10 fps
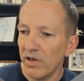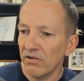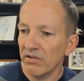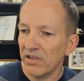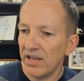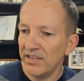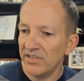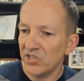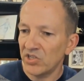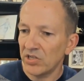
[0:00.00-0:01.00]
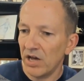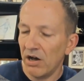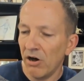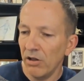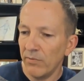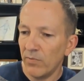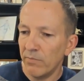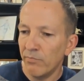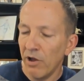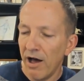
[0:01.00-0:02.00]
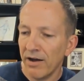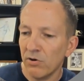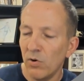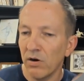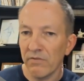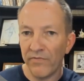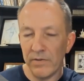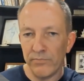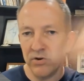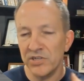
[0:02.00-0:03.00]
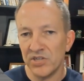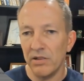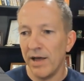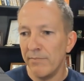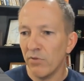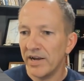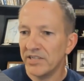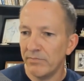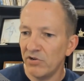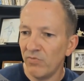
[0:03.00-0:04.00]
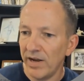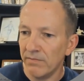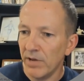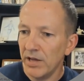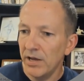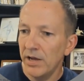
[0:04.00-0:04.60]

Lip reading: whether this is all in one block or if it puts line breaks in between them.